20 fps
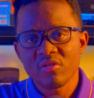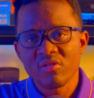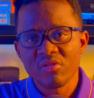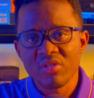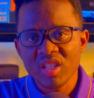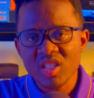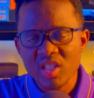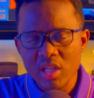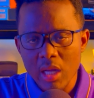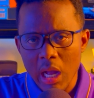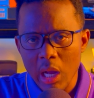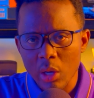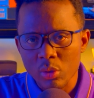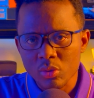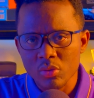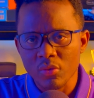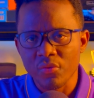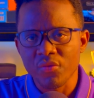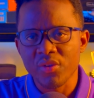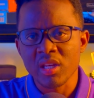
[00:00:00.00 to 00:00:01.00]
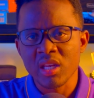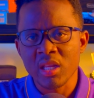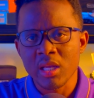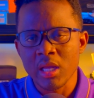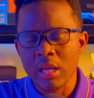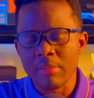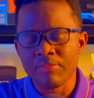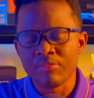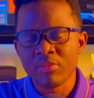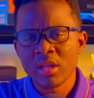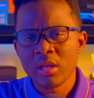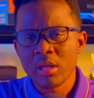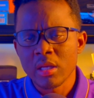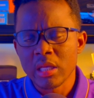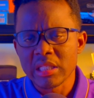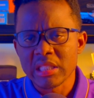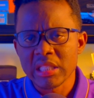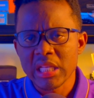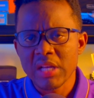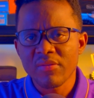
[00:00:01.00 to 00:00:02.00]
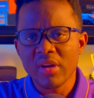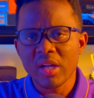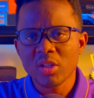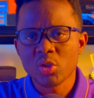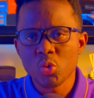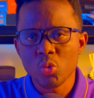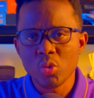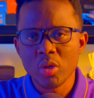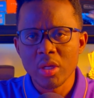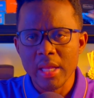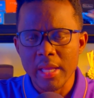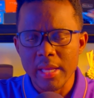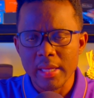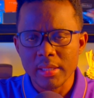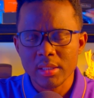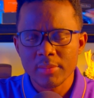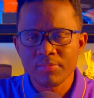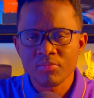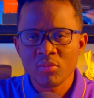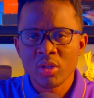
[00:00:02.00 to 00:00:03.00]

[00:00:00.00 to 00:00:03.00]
reach out to VDM. It's never too late